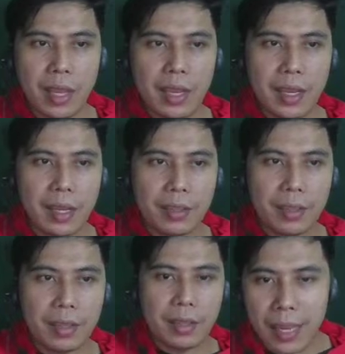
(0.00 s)
take out
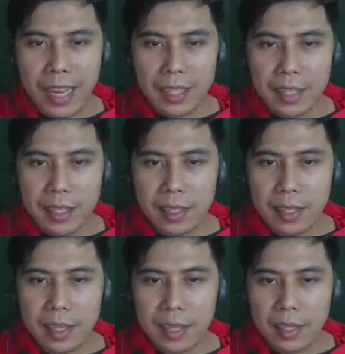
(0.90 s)
the last
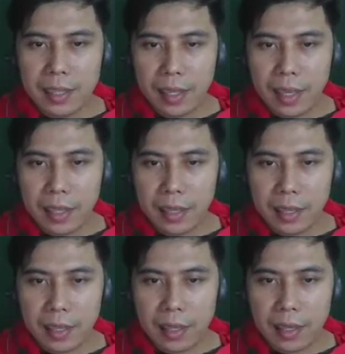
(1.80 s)
digit, that is 8,
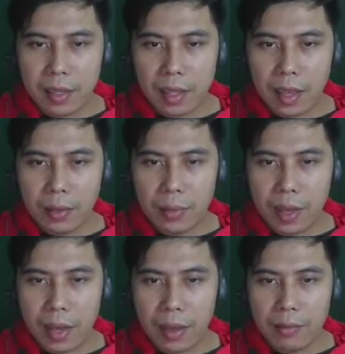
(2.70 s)
and
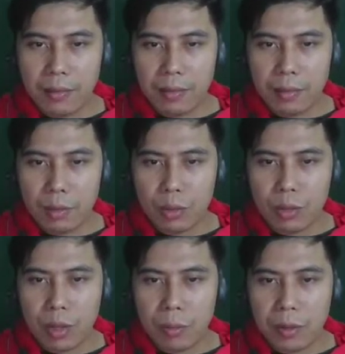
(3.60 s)
we have
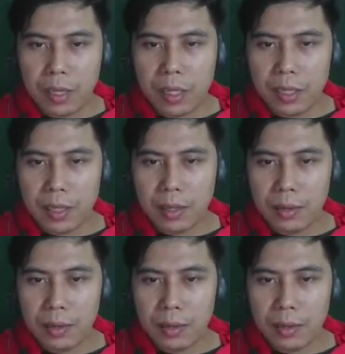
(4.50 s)
to double it,